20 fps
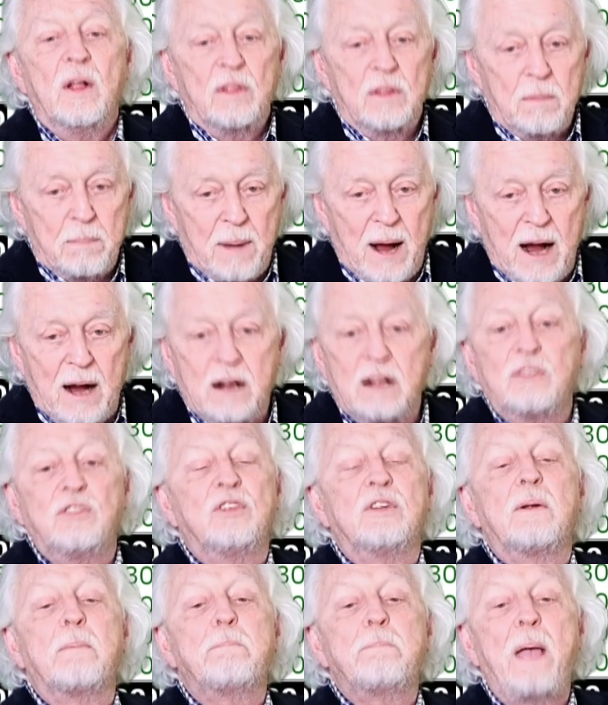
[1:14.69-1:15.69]
The market's
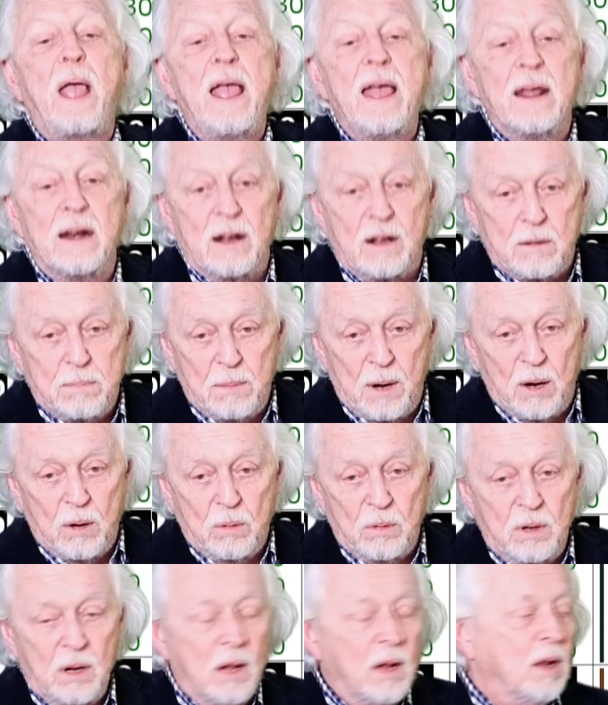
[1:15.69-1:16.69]
in a panic
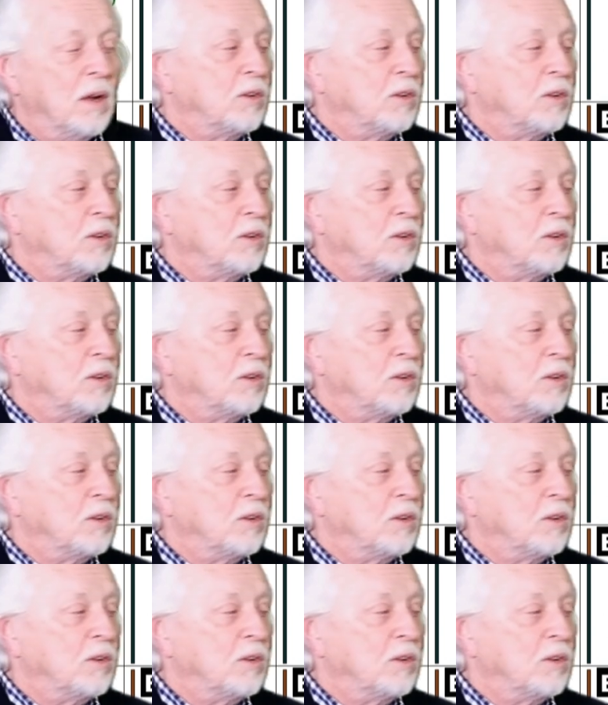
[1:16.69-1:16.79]
mode.